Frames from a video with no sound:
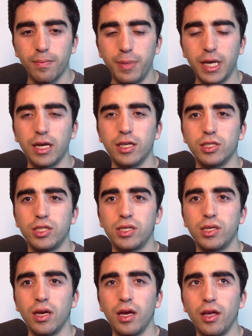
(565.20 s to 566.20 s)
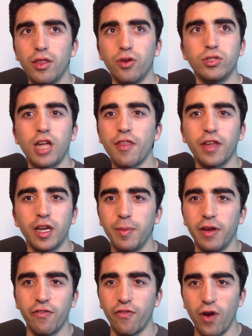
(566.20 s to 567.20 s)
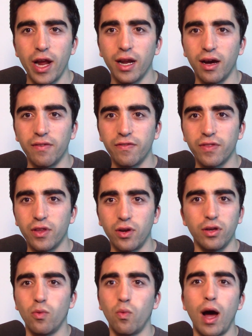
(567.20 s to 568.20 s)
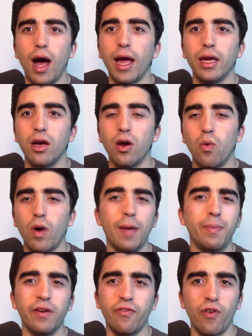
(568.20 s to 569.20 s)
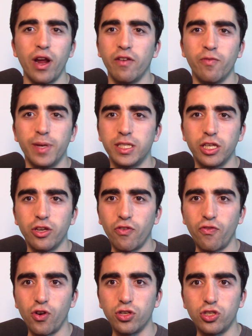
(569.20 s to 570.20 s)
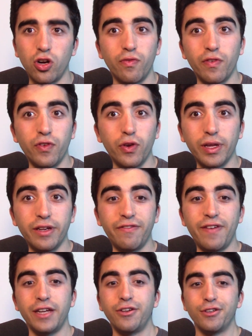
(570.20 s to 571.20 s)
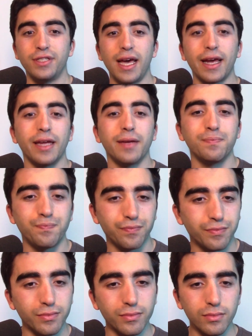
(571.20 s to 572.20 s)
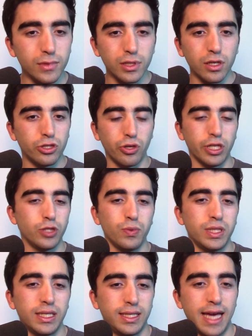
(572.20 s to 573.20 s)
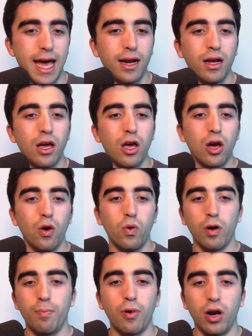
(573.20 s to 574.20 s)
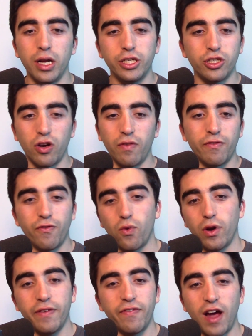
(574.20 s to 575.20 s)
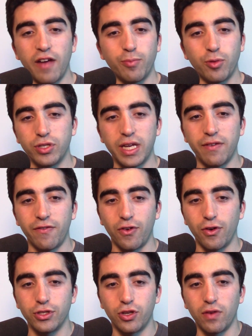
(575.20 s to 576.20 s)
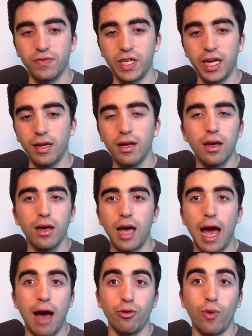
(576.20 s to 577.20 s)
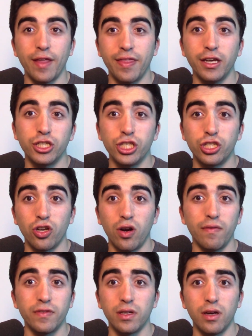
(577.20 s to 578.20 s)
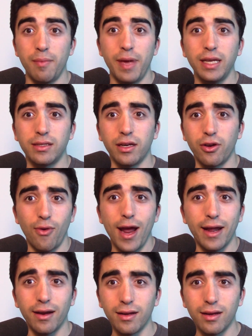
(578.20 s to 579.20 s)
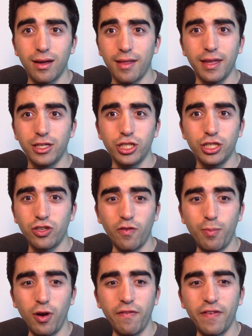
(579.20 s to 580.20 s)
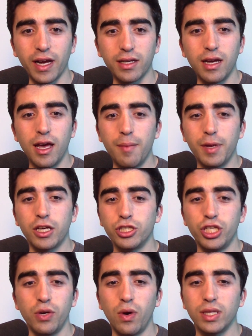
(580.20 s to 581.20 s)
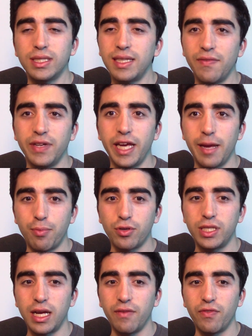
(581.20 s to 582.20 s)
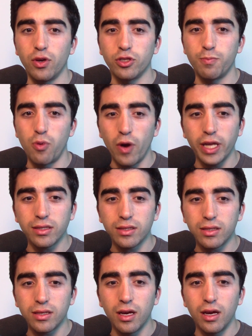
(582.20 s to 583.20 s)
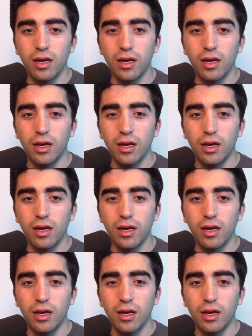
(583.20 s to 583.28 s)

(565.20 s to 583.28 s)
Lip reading: because there's nothing to be afraid of. Why be afraid of missing your first serve if you can defend your second? So this was a set where Barty served 45% first serves in. How do I think she served? Amazing. Great. I think she served perfect because she won 78% of those points.